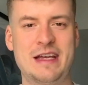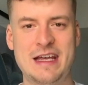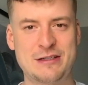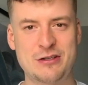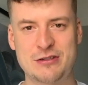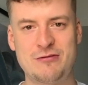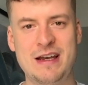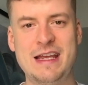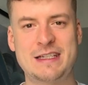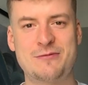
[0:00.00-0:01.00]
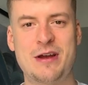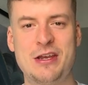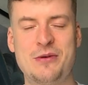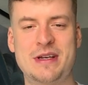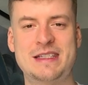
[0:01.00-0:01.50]
is just released when
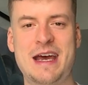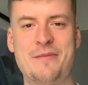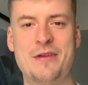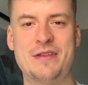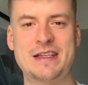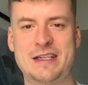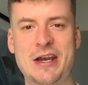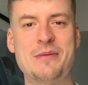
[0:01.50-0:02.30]
you accept that there's going